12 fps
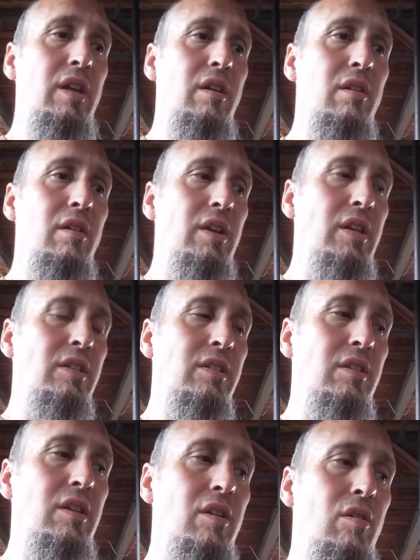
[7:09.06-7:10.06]
here
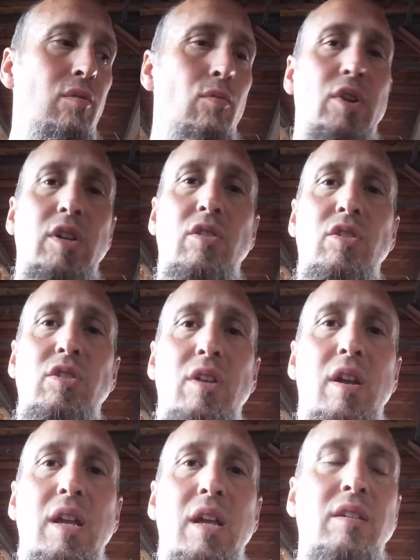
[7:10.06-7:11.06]
is, you know, when you're
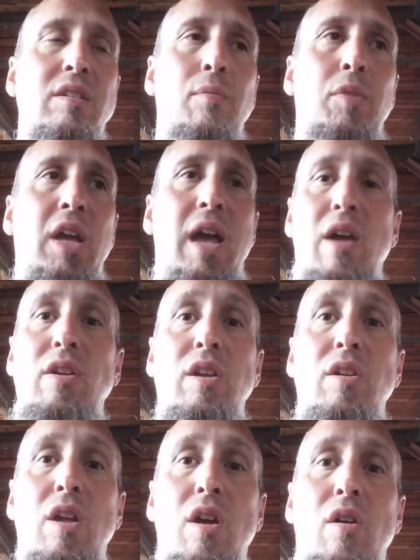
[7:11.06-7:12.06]
studying something, how do
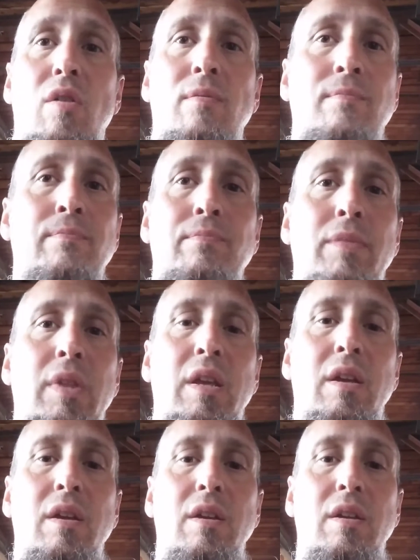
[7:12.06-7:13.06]
you know,
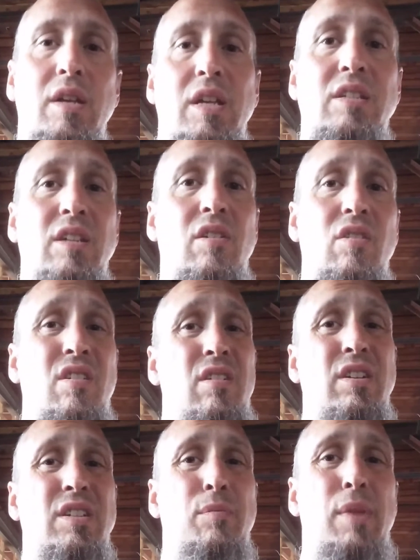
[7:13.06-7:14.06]
is it good
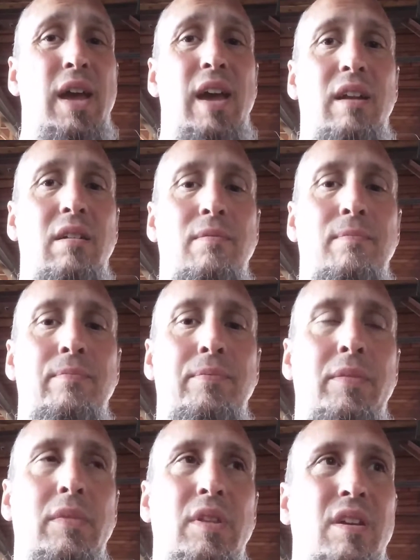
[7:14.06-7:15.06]
or is it bad?
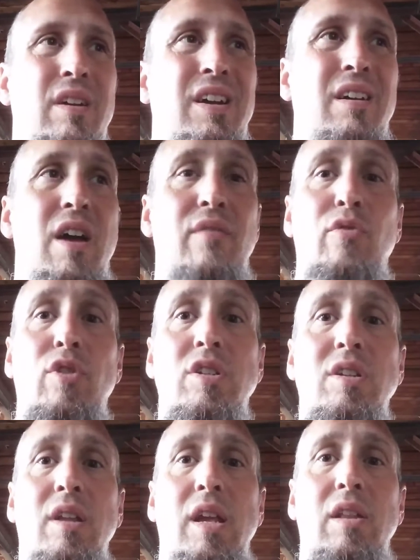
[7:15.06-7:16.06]

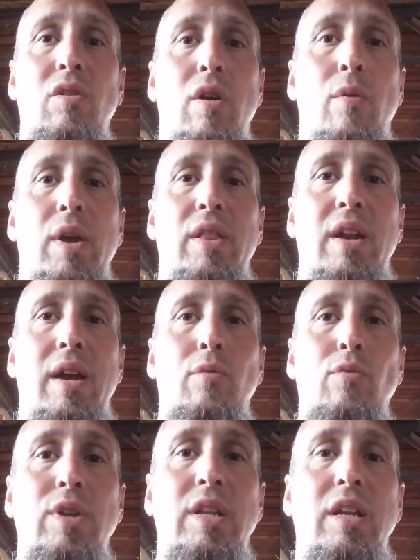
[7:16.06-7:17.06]
Unfortunately, the only way that I
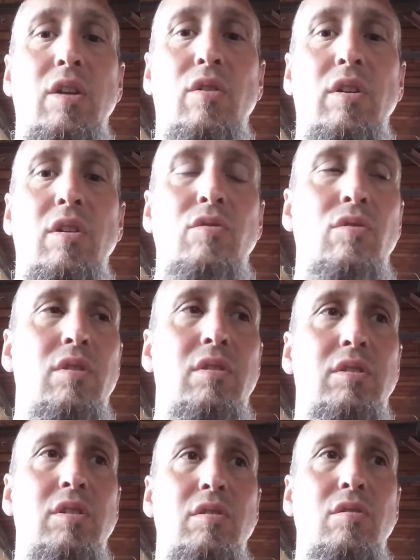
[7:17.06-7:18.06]
really know
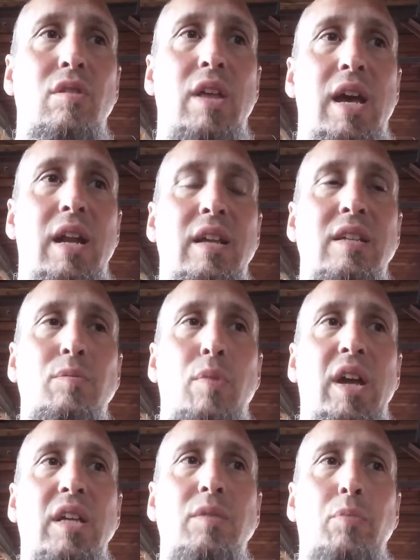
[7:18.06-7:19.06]
to do that is
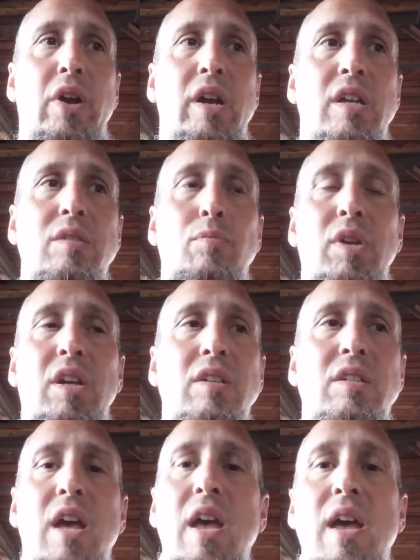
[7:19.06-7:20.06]
by experience,
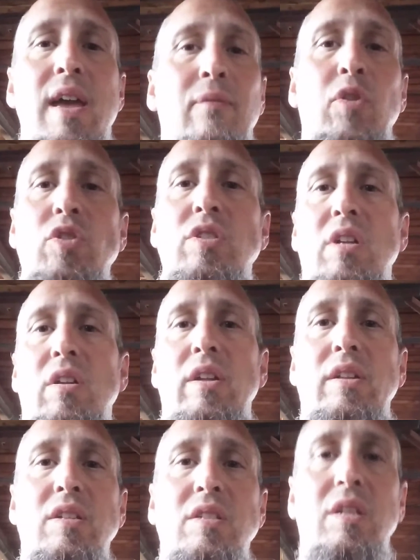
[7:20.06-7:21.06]
because if you're still
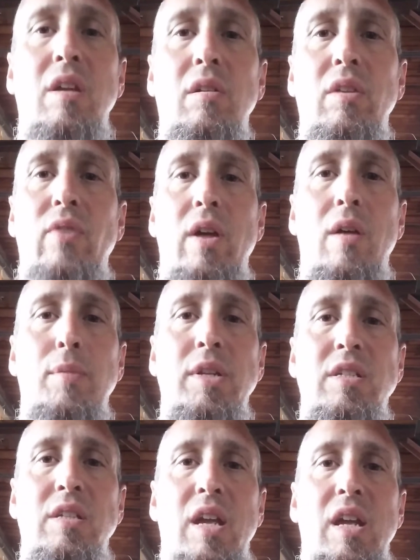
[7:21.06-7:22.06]
in the skill
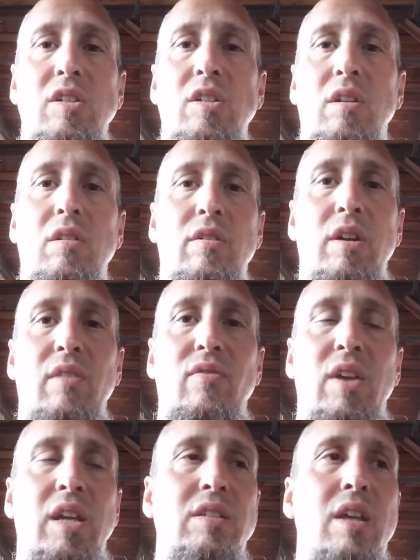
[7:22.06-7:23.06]
development stage in the learning
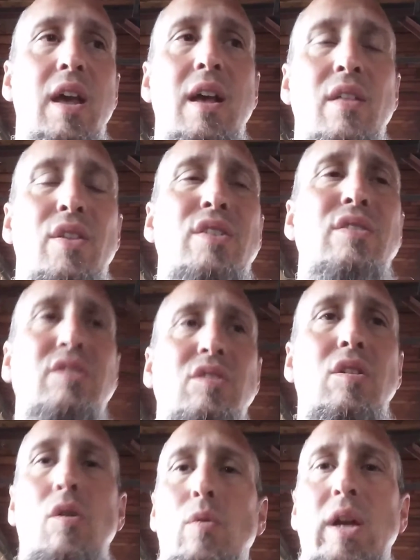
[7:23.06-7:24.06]
phase, there is
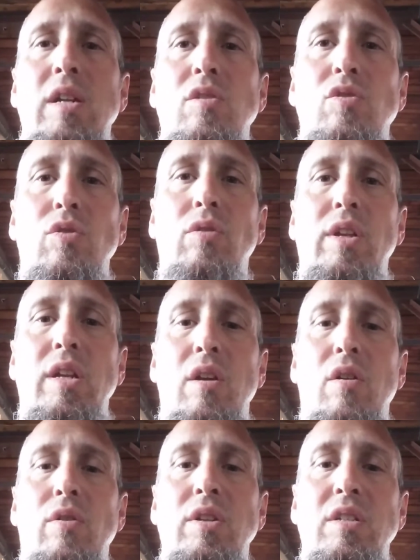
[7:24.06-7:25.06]
no way to truly
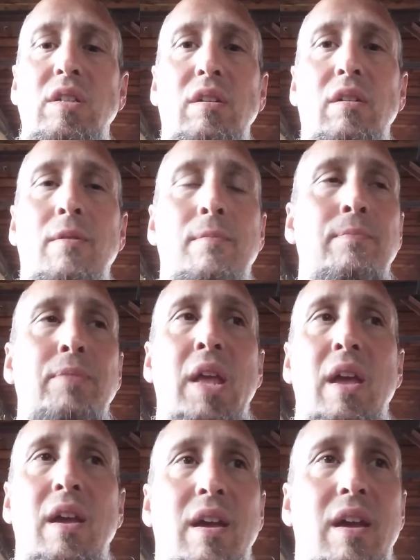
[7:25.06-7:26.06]
know until
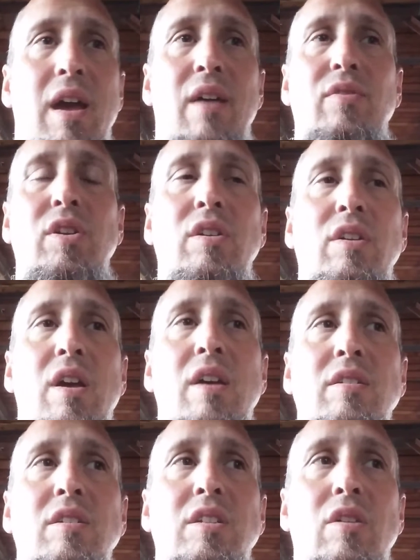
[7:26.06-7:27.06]
after you're
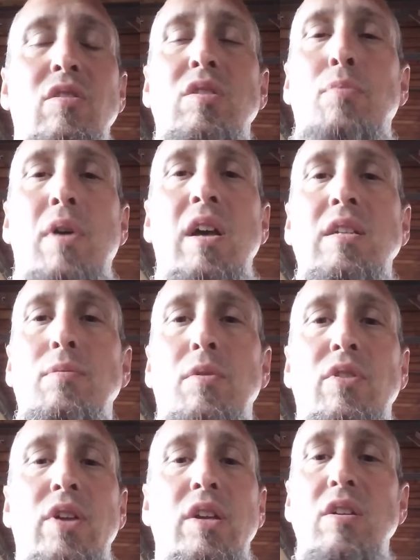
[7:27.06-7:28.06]
done. So it's
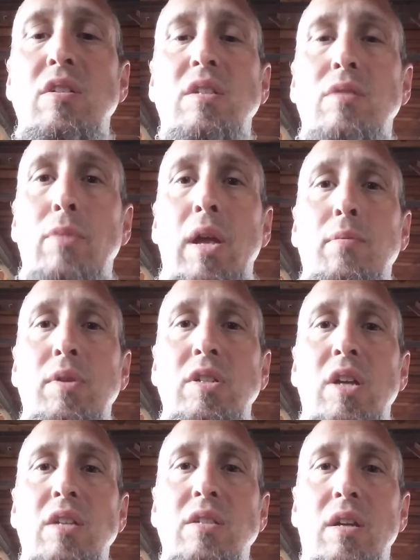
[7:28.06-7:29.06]
possible that you just may be
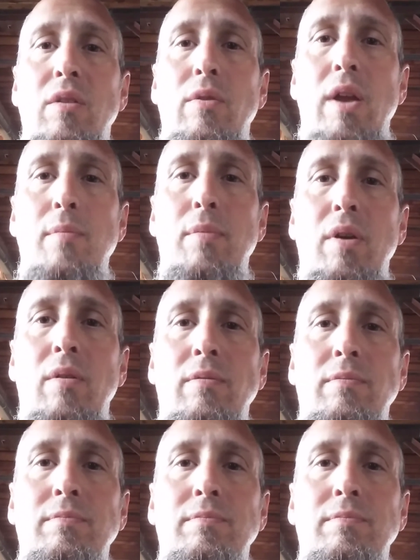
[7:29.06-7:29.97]
chasing a rainbow.